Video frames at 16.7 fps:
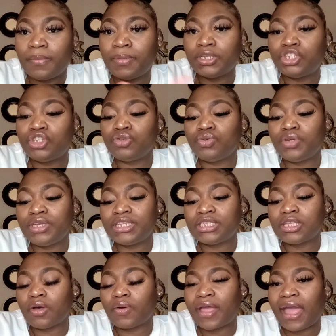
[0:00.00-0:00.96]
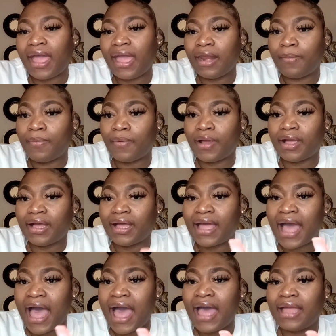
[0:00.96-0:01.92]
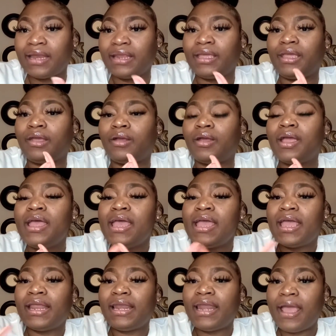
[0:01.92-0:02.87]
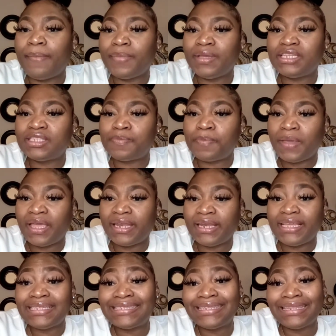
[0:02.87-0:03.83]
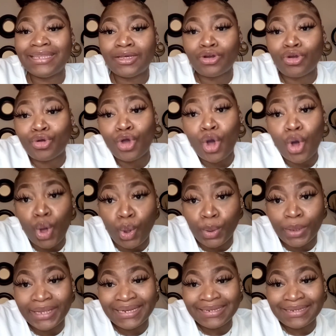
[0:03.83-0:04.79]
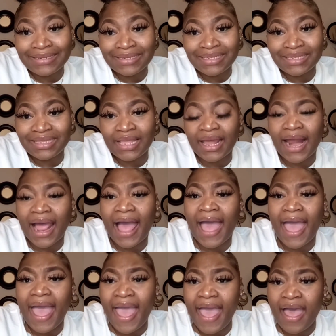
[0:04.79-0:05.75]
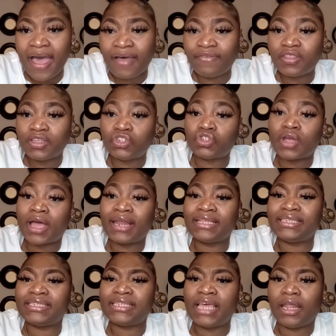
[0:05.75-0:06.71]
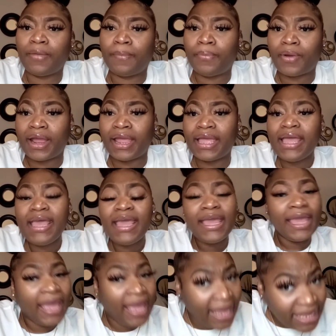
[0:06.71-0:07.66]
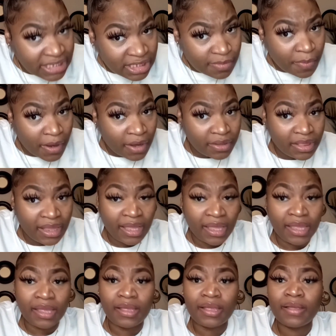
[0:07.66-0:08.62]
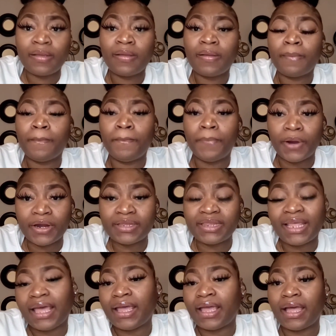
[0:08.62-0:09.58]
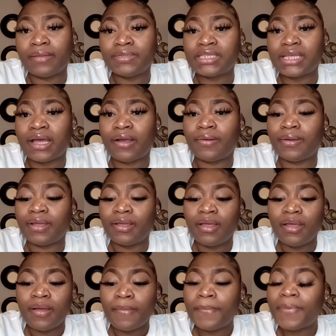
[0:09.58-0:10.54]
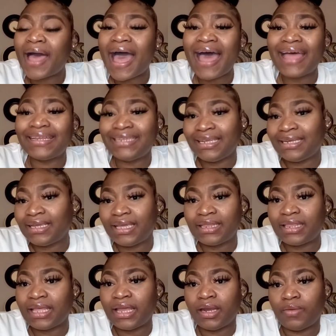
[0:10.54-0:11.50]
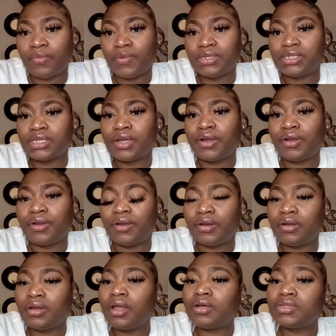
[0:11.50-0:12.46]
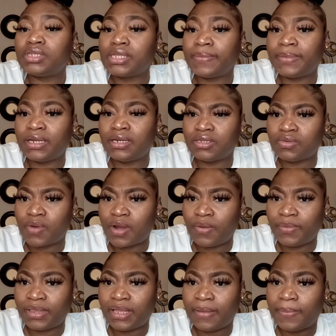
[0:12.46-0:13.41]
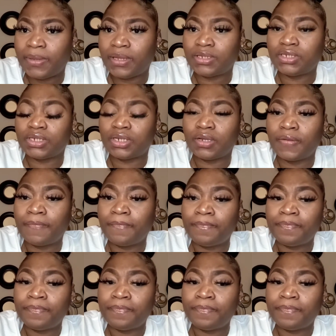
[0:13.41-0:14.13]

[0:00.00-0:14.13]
But you, it's okay to bring a guy in here and let me spend these little coins that I have to try to celebrate his birthday. Birthday, I'm sorry, but I didn't get that in return. No, something is wrong with that picture.